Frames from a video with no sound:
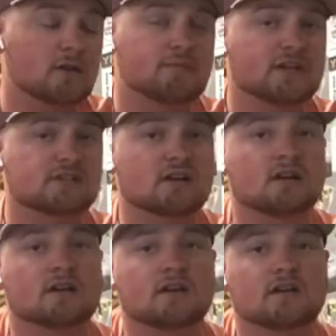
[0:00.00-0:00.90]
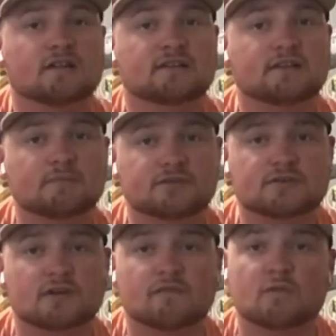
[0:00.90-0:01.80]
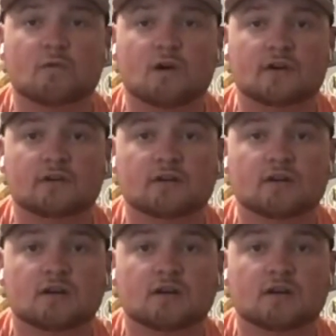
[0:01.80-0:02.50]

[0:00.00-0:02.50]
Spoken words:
depends on the temperature of the water,